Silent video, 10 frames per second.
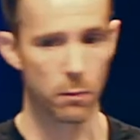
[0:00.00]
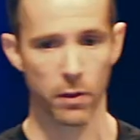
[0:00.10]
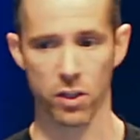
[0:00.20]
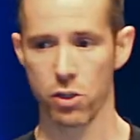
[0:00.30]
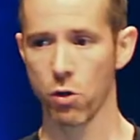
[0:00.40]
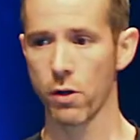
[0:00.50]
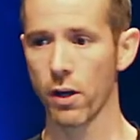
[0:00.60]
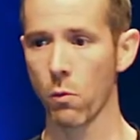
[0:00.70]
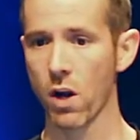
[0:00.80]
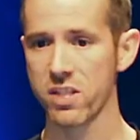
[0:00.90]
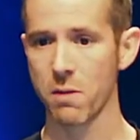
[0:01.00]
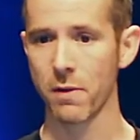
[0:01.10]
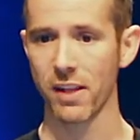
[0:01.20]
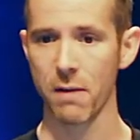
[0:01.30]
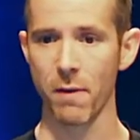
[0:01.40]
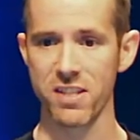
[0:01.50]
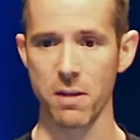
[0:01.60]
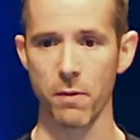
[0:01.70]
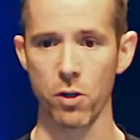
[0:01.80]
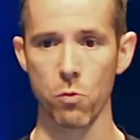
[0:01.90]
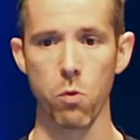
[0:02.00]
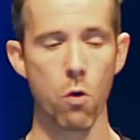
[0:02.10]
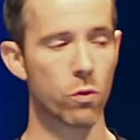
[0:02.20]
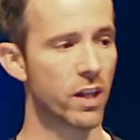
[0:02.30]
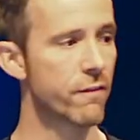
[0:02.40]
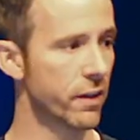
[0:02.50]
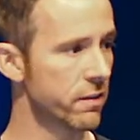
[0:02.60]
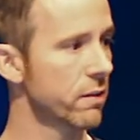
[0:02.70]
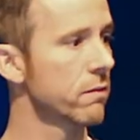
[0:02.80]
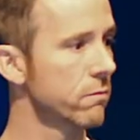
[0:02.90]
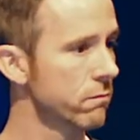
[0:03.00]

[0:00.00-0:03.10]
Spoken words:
Because who here wants to be led by somebody who won't live it?